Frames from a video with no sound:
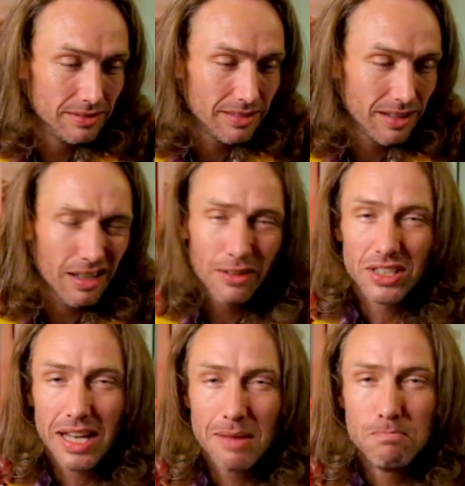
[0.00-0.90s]
I love
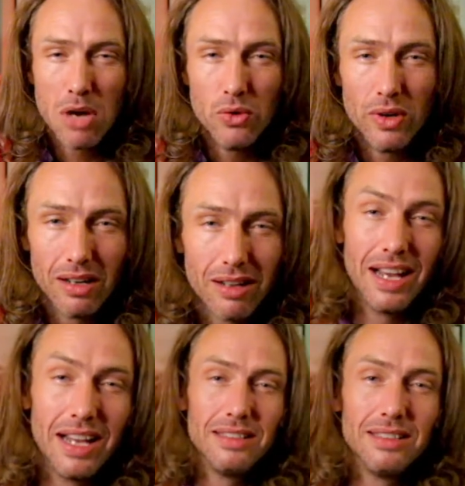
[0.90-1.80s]
saying Buddha like that.
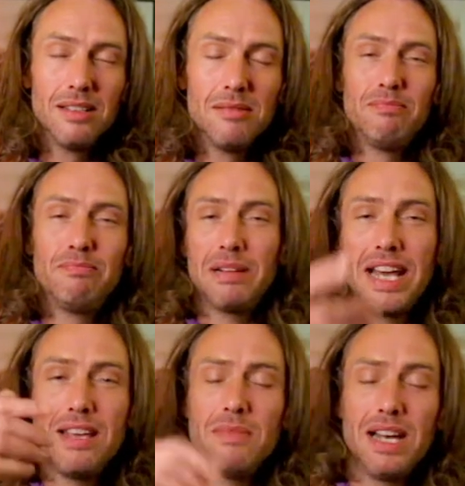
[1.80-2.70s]

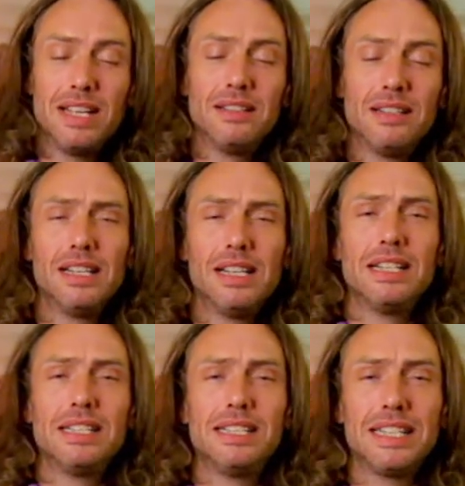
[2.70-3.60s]
Blame a
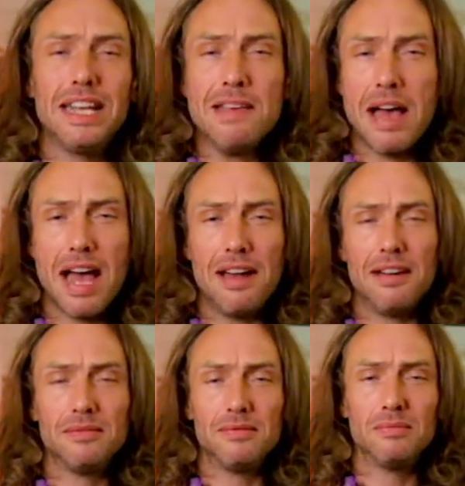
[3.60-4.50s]
skinny man and
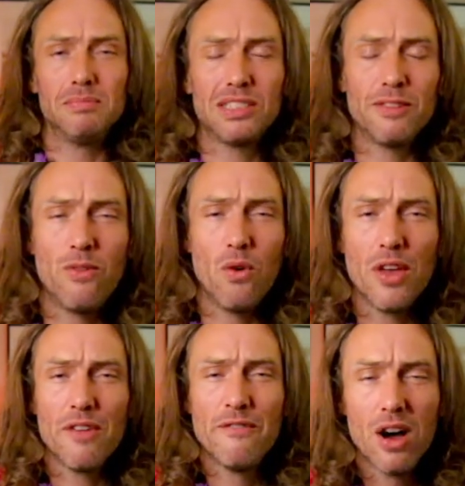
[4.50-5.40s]
Mr.
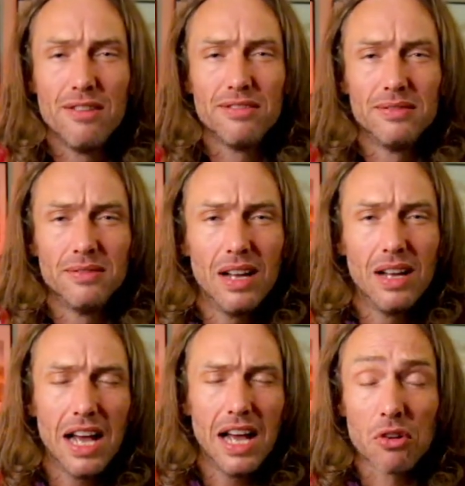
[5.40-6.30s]
45
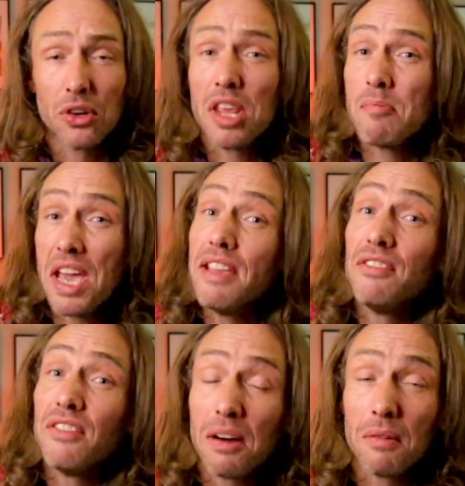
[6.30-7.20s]
and Rodney P for
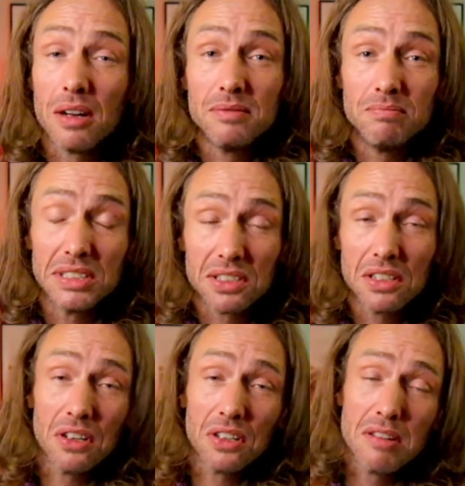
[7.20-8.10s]
that one, Mr.
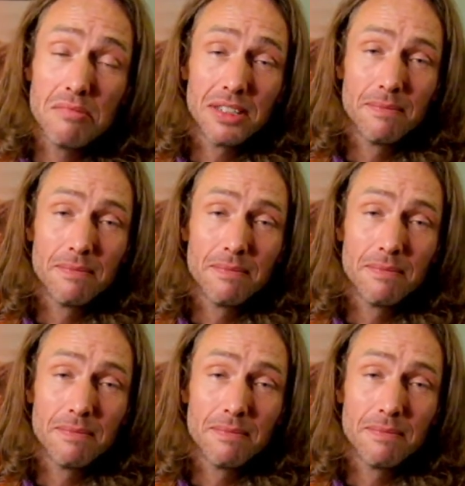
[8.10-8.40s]
Cockney Buddha.